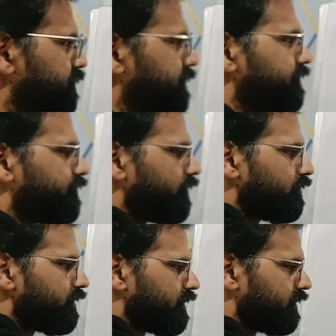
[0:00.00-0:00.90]

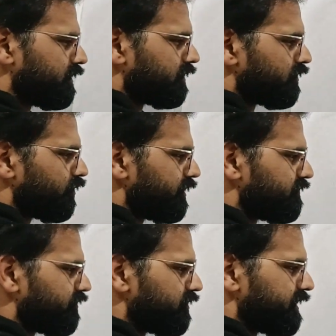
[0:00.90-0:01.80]
Before going
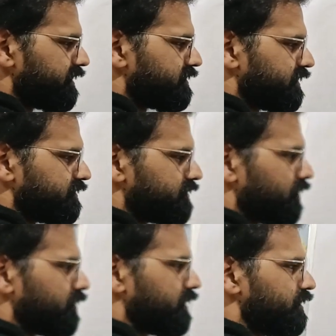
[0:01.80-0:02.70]
for test and
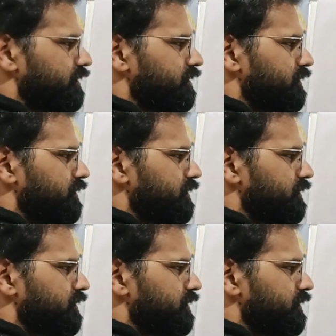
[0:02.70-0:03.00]
slaughter,